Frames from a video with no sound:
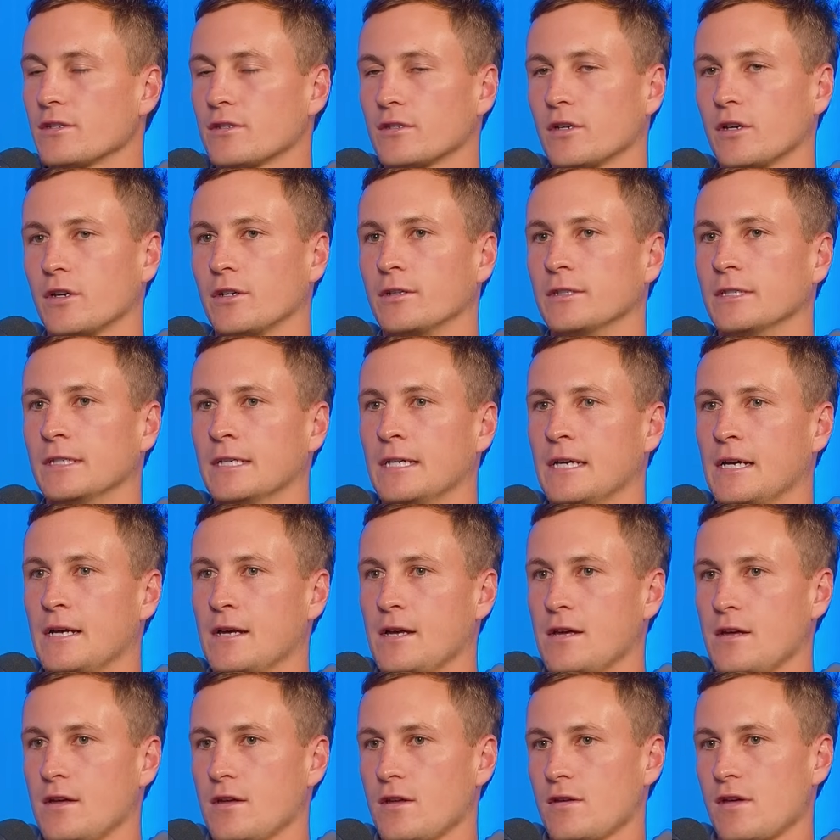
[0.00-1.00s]
So
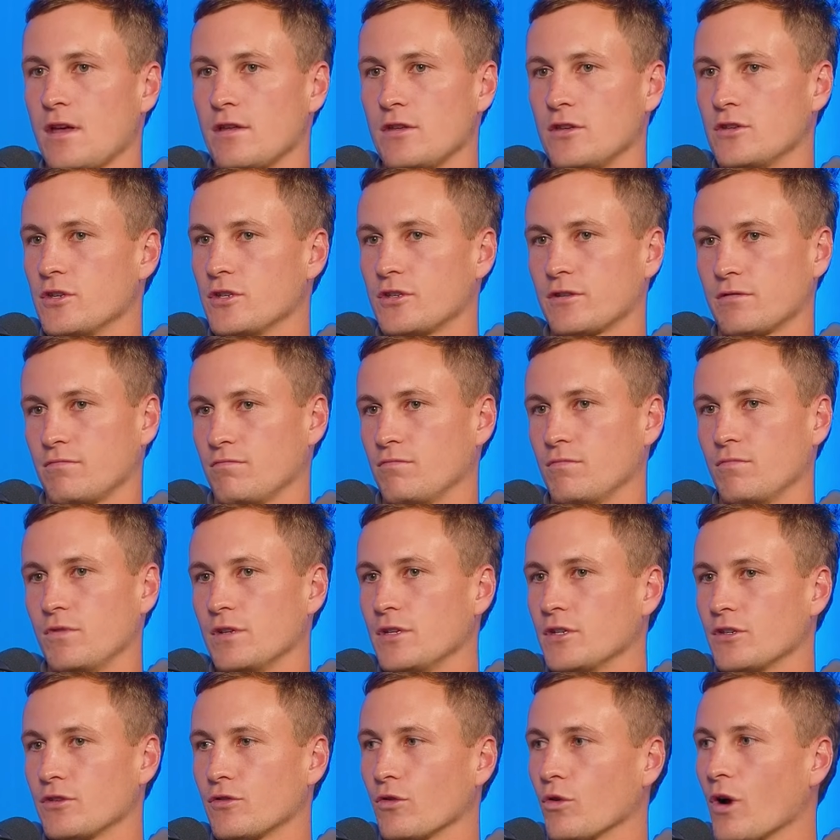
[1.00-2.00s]
we
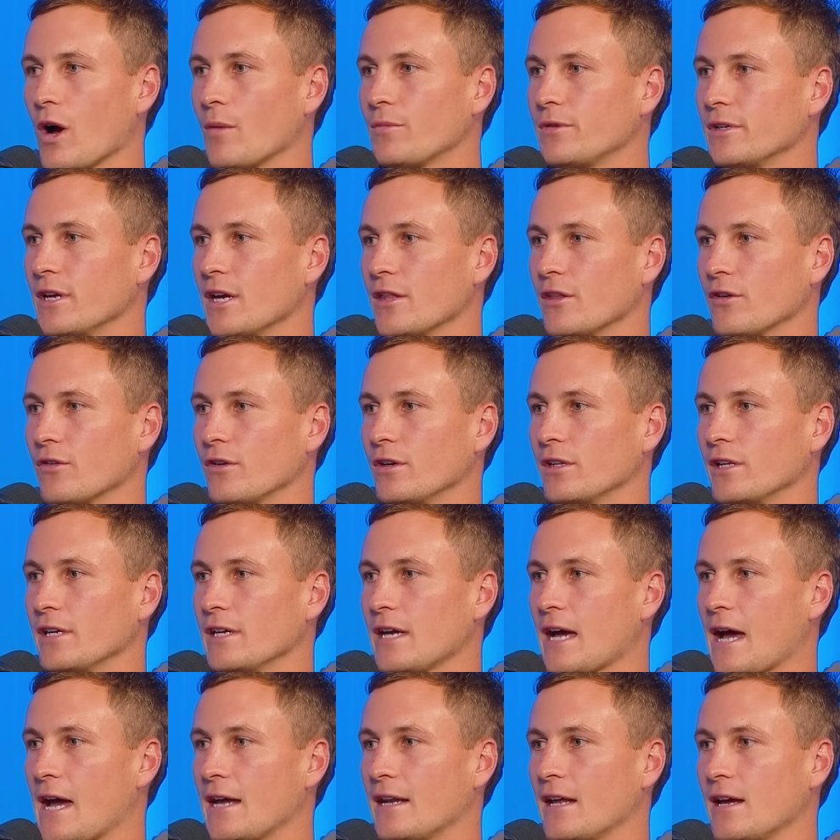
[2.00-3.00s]
just grew up together, really,
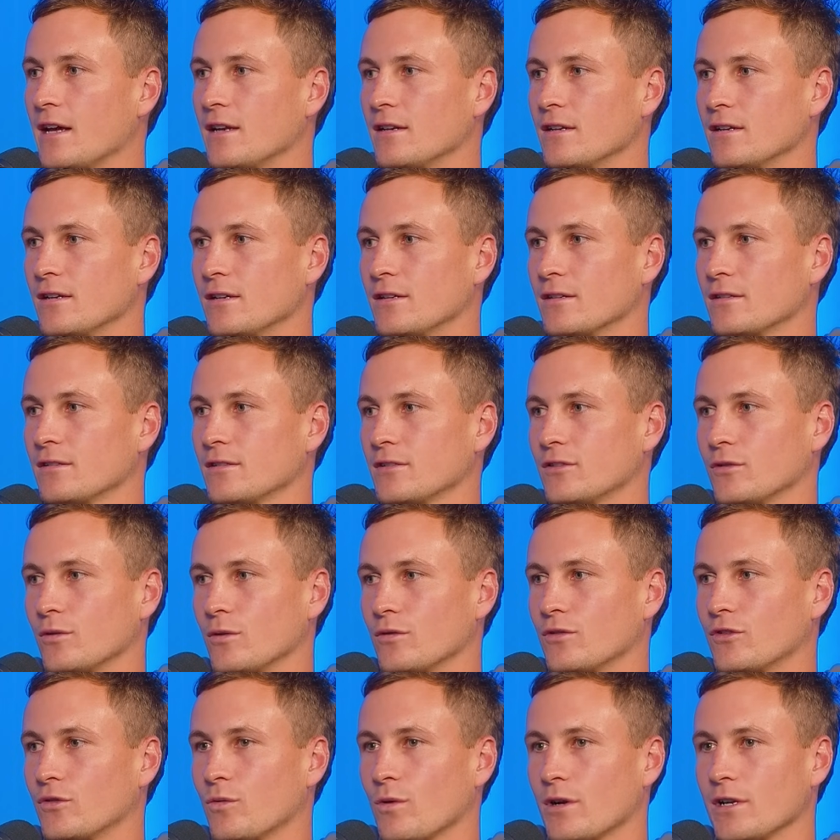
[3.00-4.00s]
18 to sort
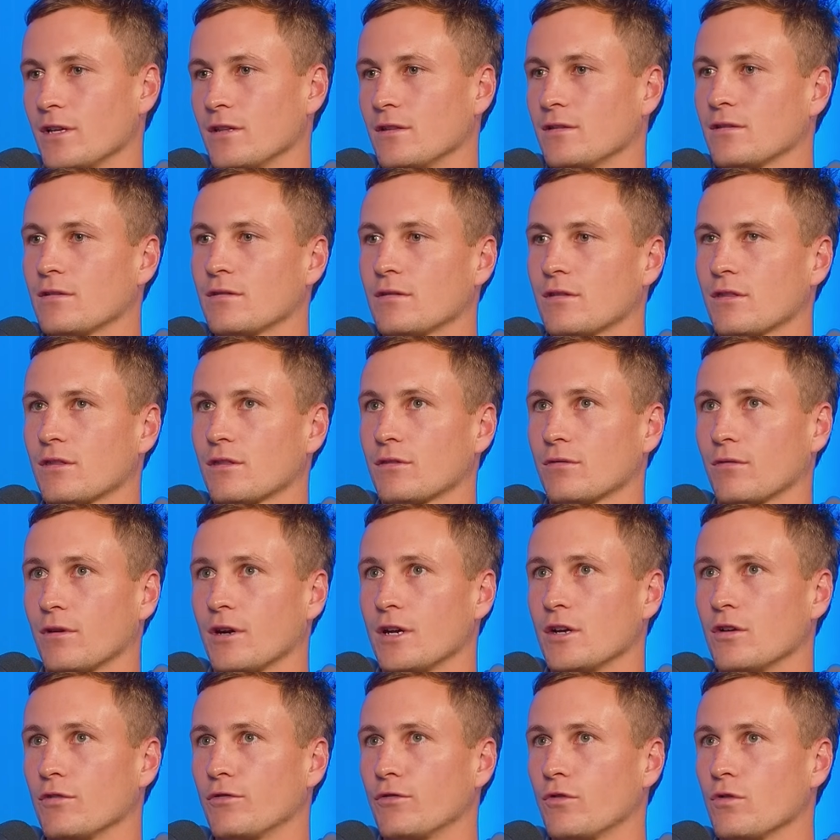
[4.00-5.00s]
of
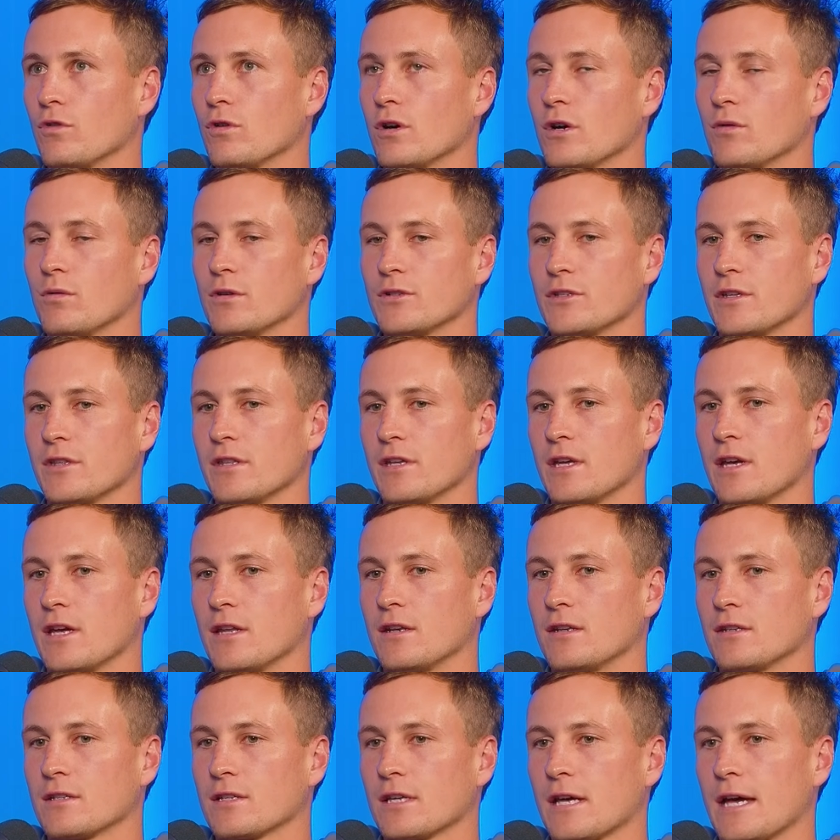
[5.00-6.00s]
23 or 4 I was at the
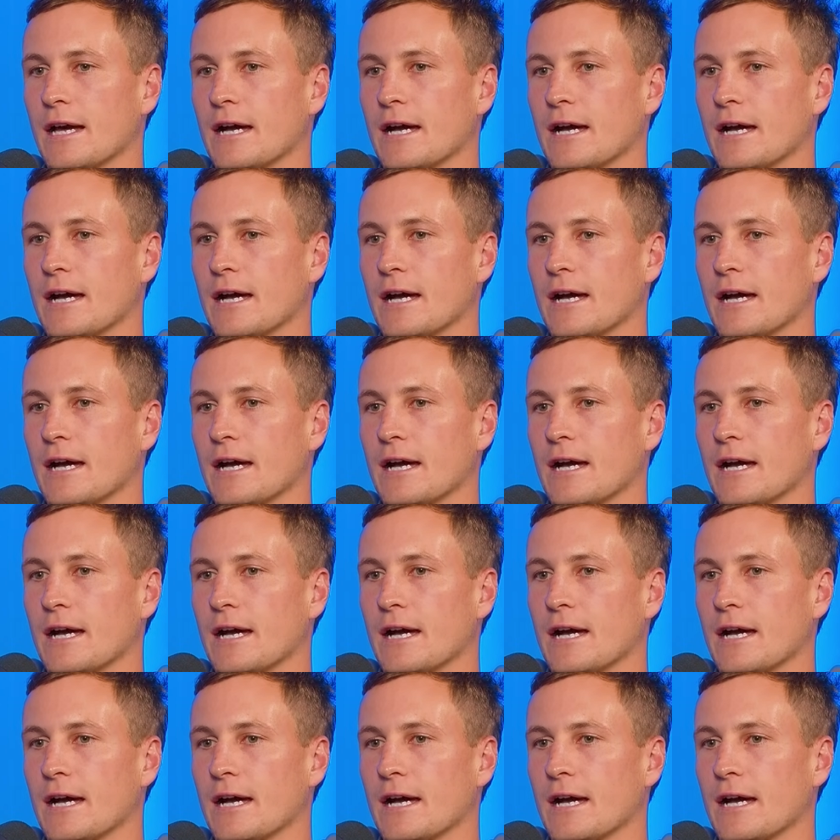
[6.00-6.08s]
end.